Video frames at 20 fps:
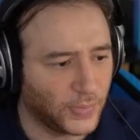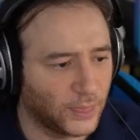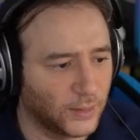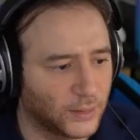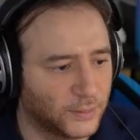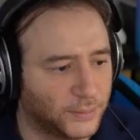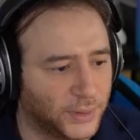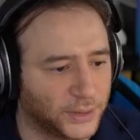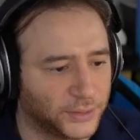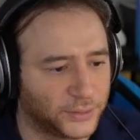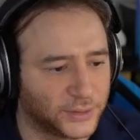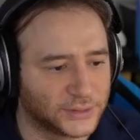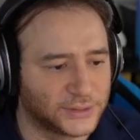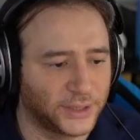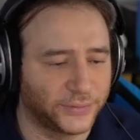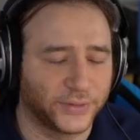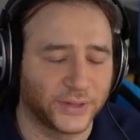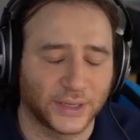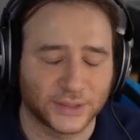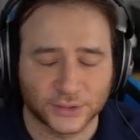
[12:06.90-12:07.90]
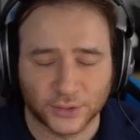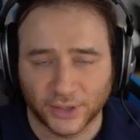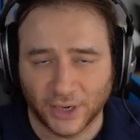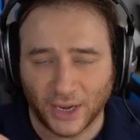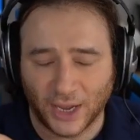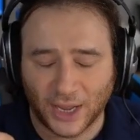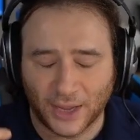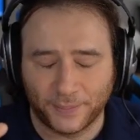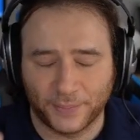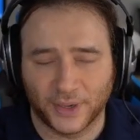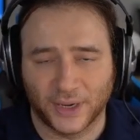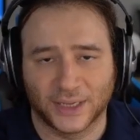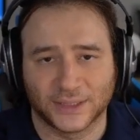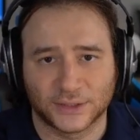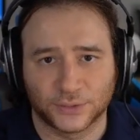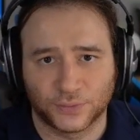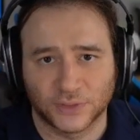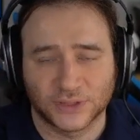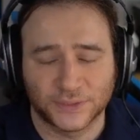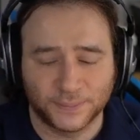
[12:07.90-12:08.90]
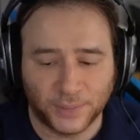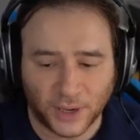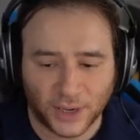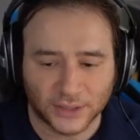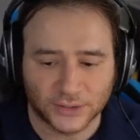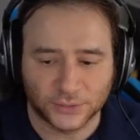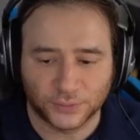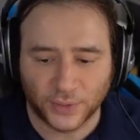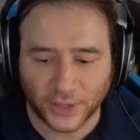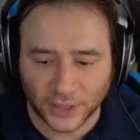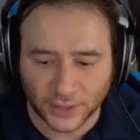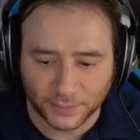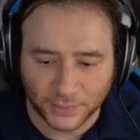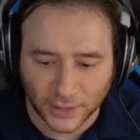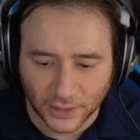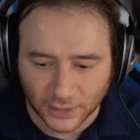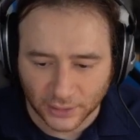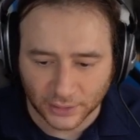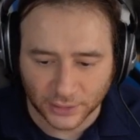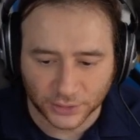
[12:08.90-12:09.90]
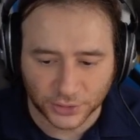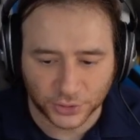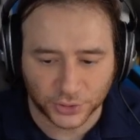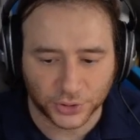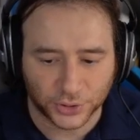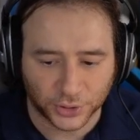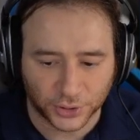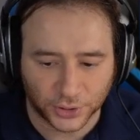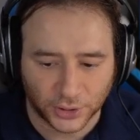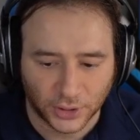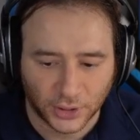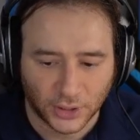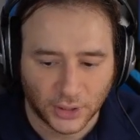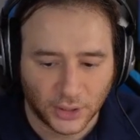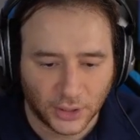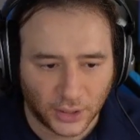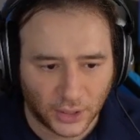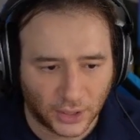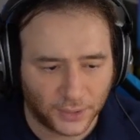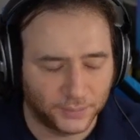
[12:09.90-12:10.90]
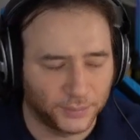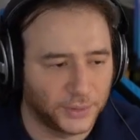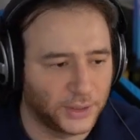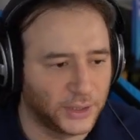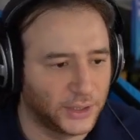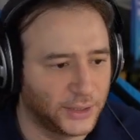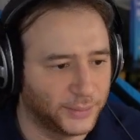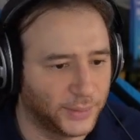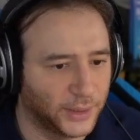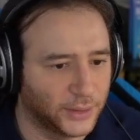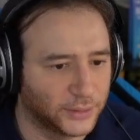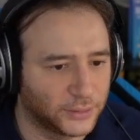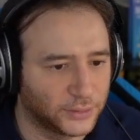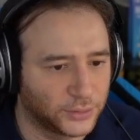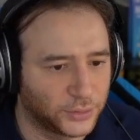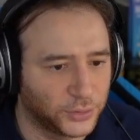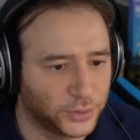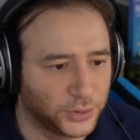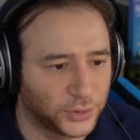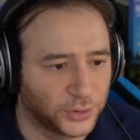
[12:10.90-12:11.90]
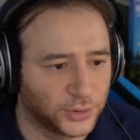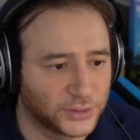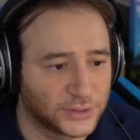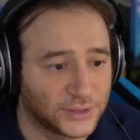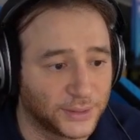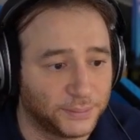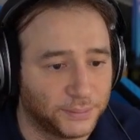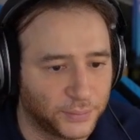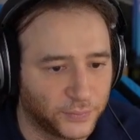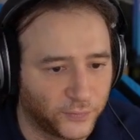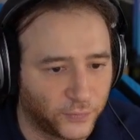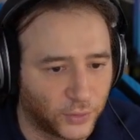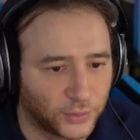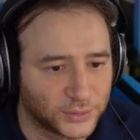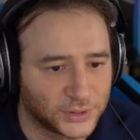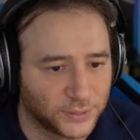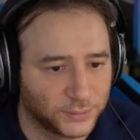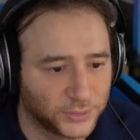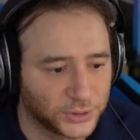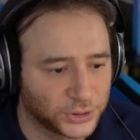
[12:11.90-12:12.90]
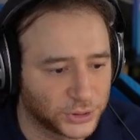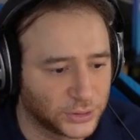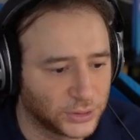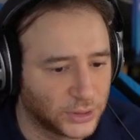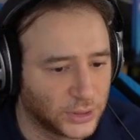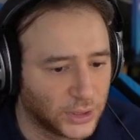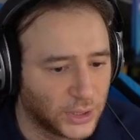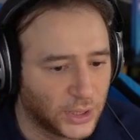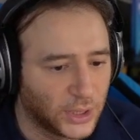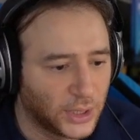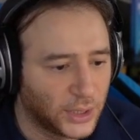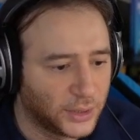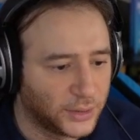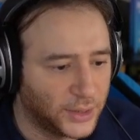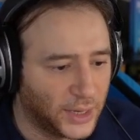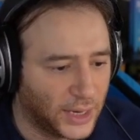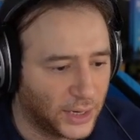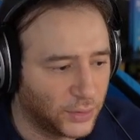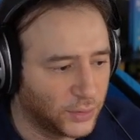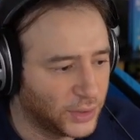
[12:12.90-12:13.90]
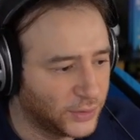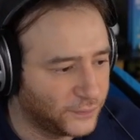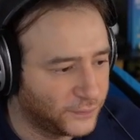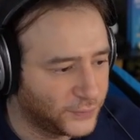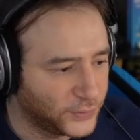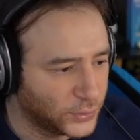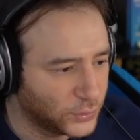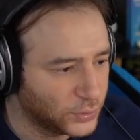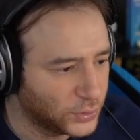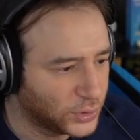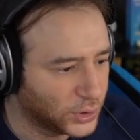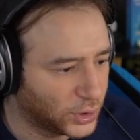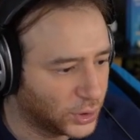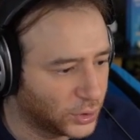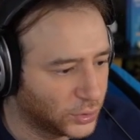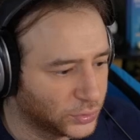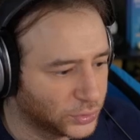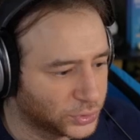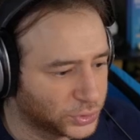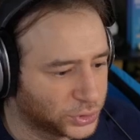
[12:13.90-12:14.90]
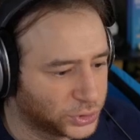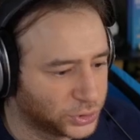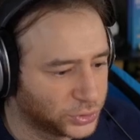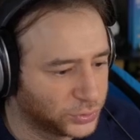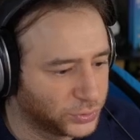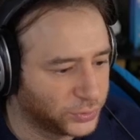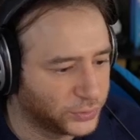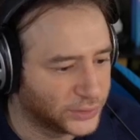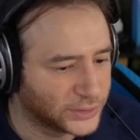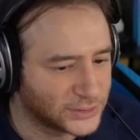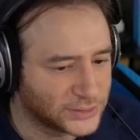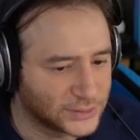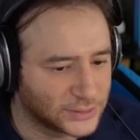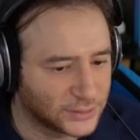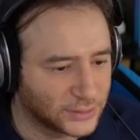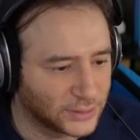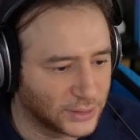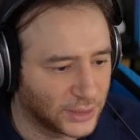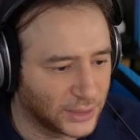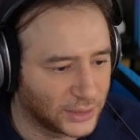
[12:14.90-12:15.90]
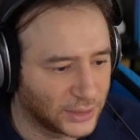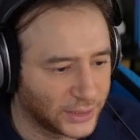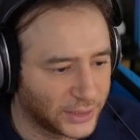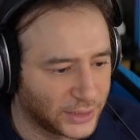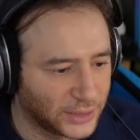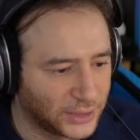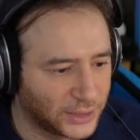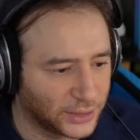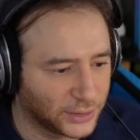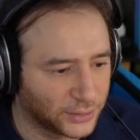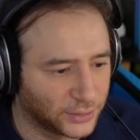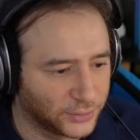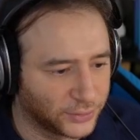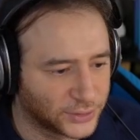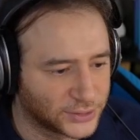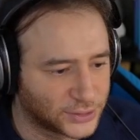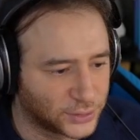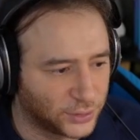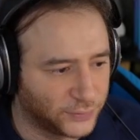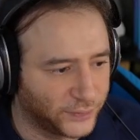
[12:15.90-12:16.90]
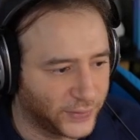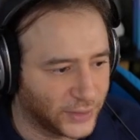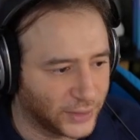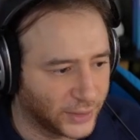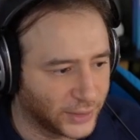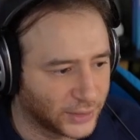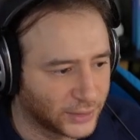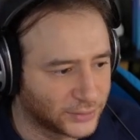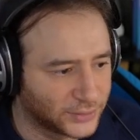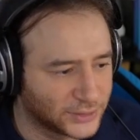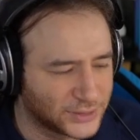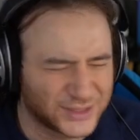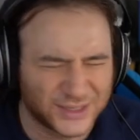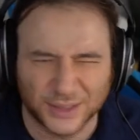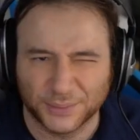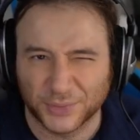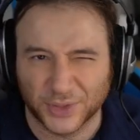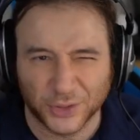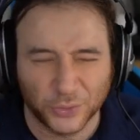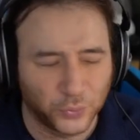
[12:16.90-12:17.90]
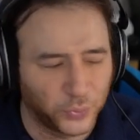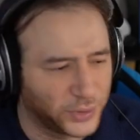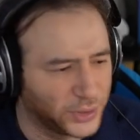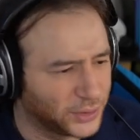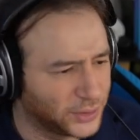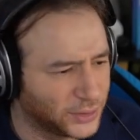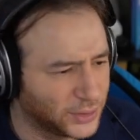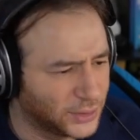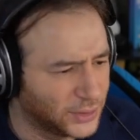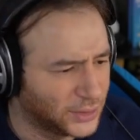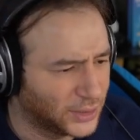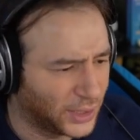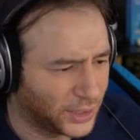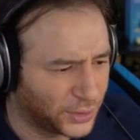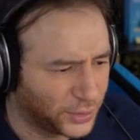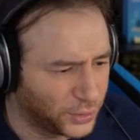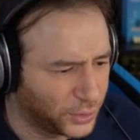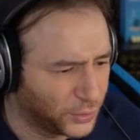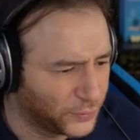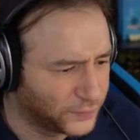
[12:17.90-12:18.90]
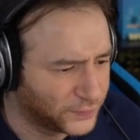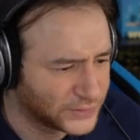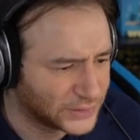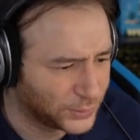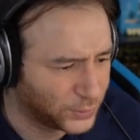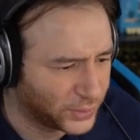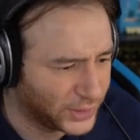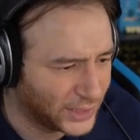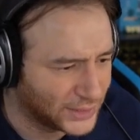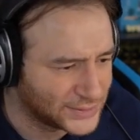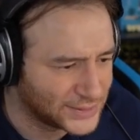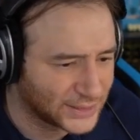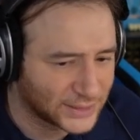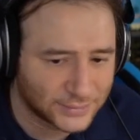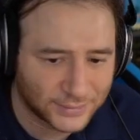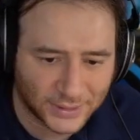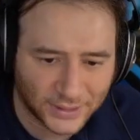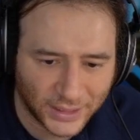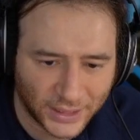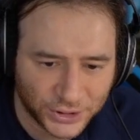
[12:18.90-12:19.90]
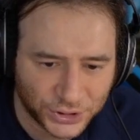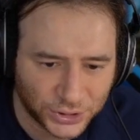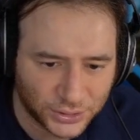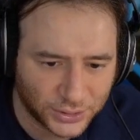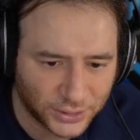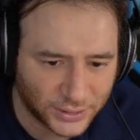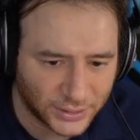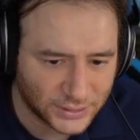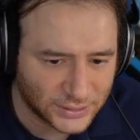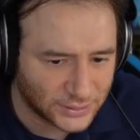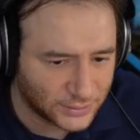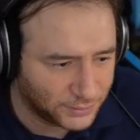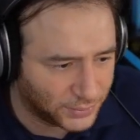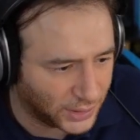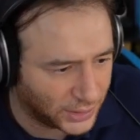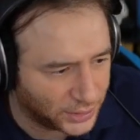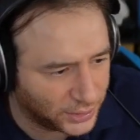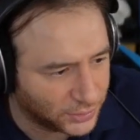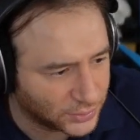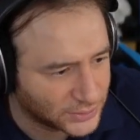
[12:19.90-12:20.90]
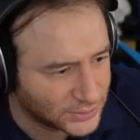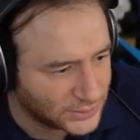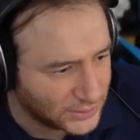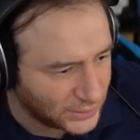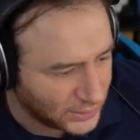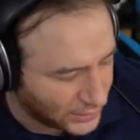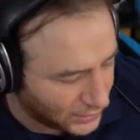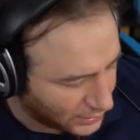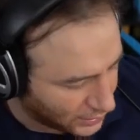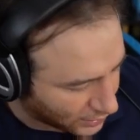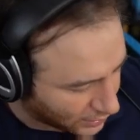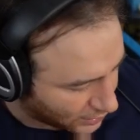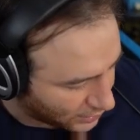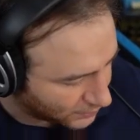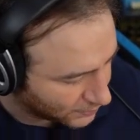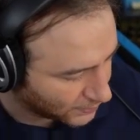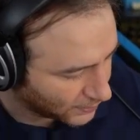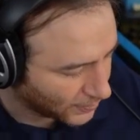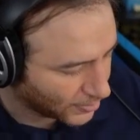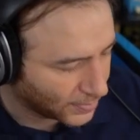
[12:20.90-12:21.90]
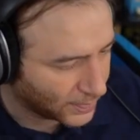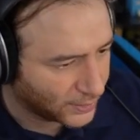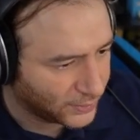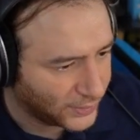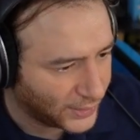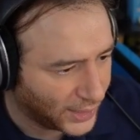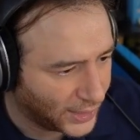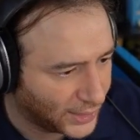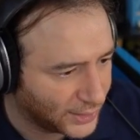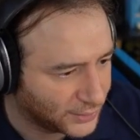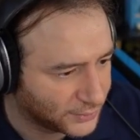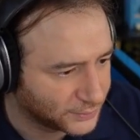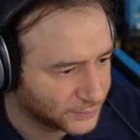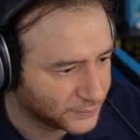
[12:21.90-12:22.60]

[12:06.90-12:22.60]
But there's nothing that's gonna happen as a response right immediately to your um, email, to your sub form submission. Now, if you go to this uh, link here, the survey link, this is something weird. I don't know if someone has an explanation to this, but you'll see here that,